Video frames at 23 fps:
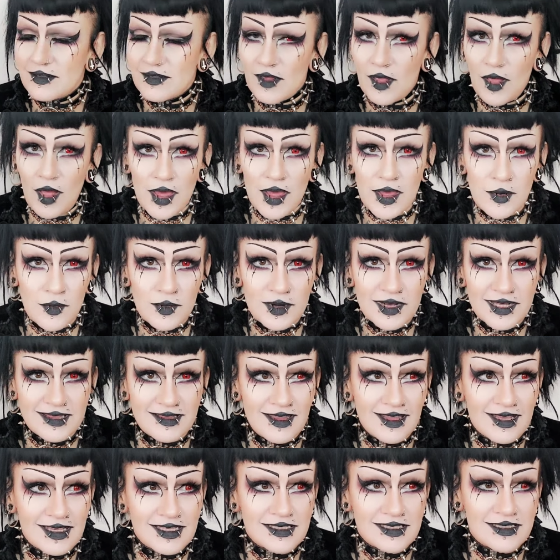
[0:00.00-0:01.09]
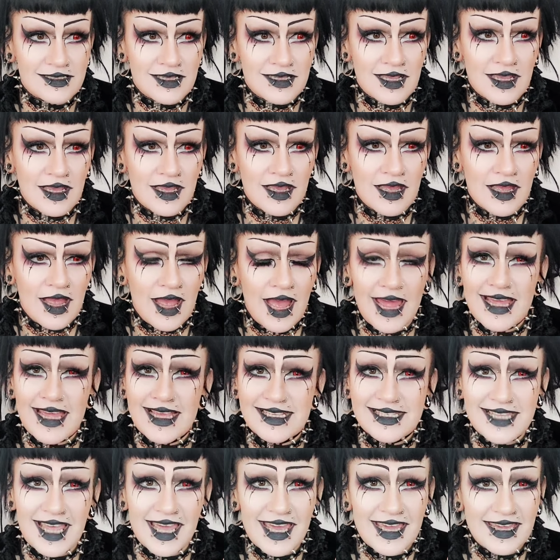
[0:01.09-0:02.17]
I ordered this.
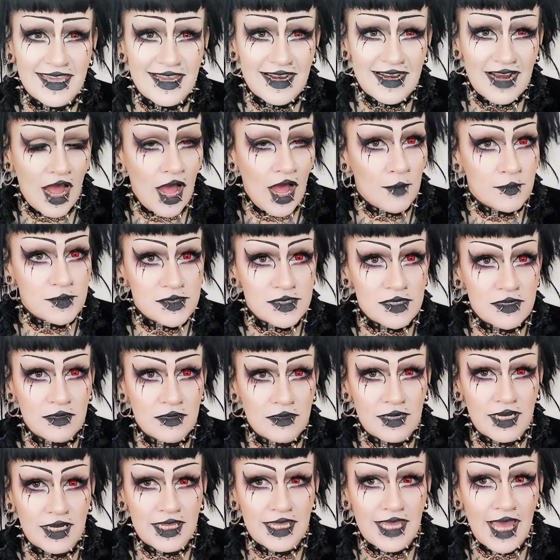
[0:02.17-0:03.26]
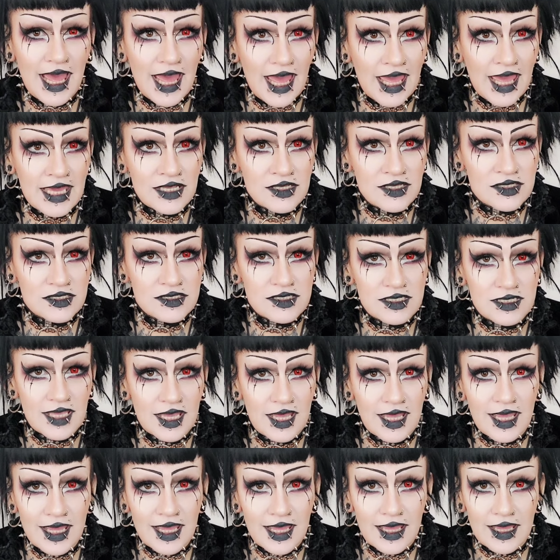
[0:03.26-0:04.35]
It's taken absolutely ages to
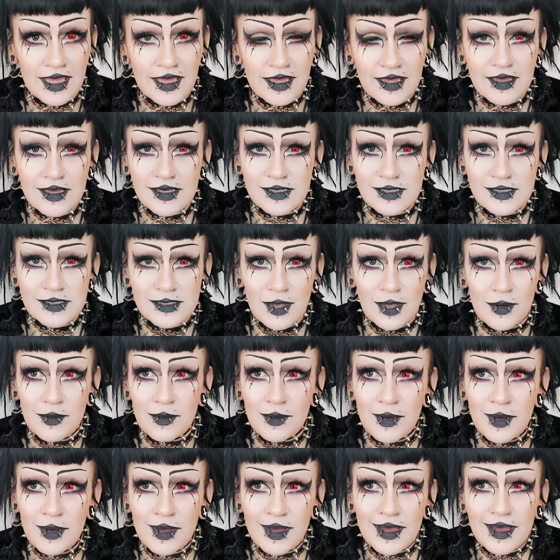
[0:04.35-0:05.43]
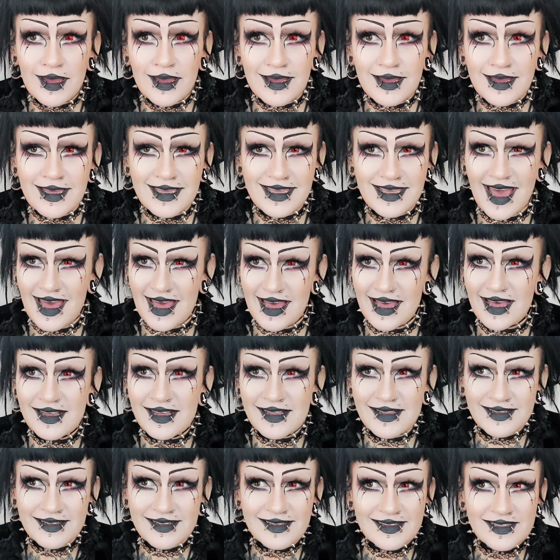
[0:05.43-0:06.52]
get here, so yeah,
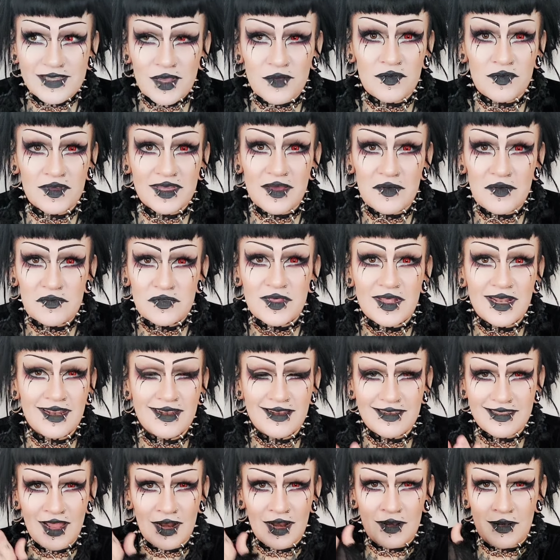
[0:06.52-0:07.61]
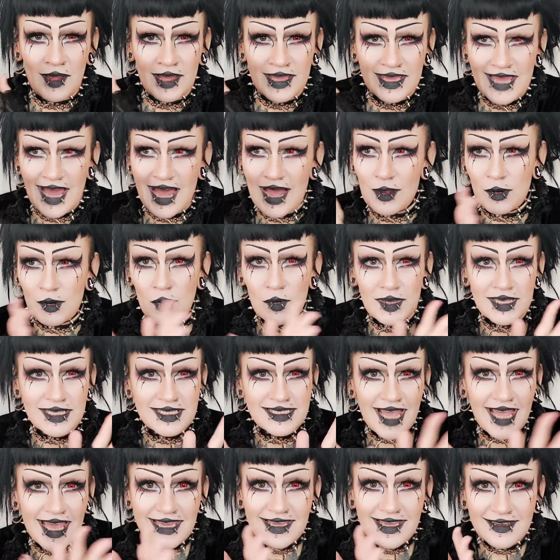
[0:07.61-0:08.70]
so forgive the like how long it's
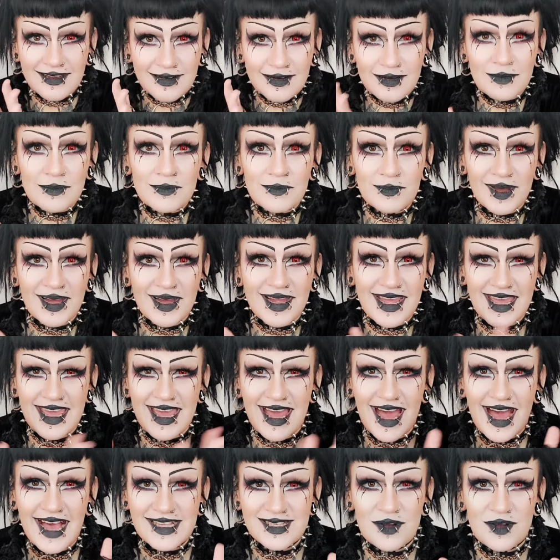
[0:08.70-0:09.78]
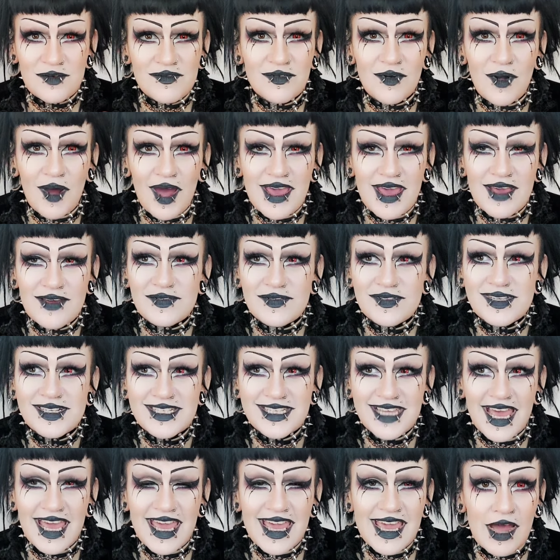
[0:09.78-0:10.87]
taken, but it has arrived
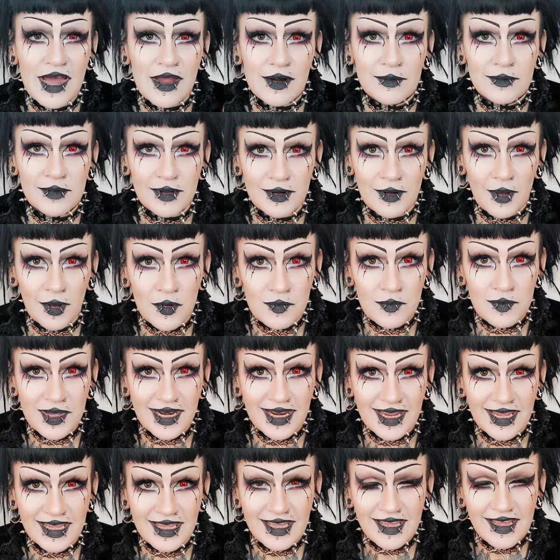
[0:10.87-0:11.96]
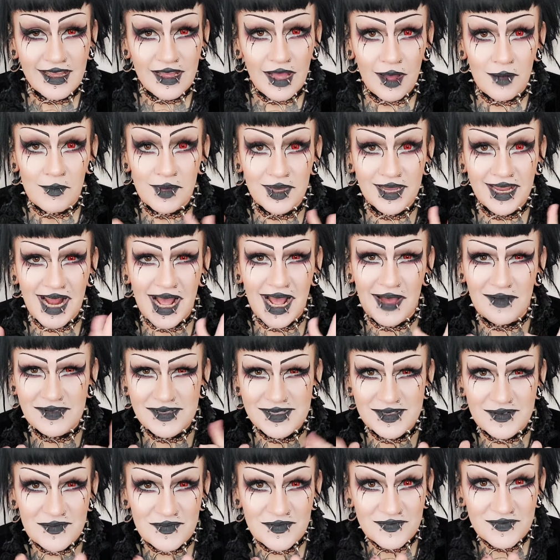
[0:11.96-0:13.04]
today and I'm gonna open it and we're gonna have
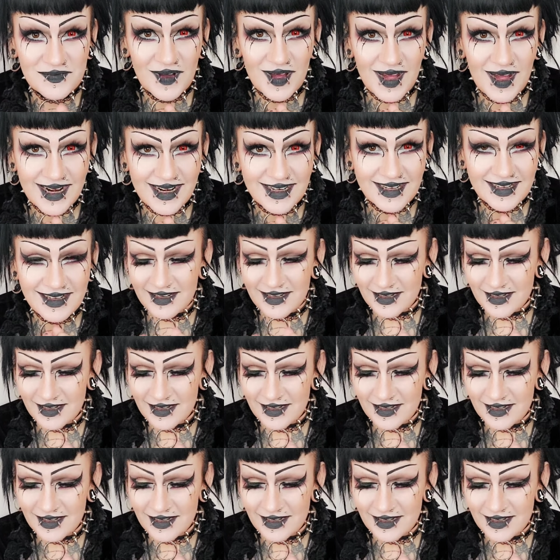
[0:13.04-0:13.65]
some fun.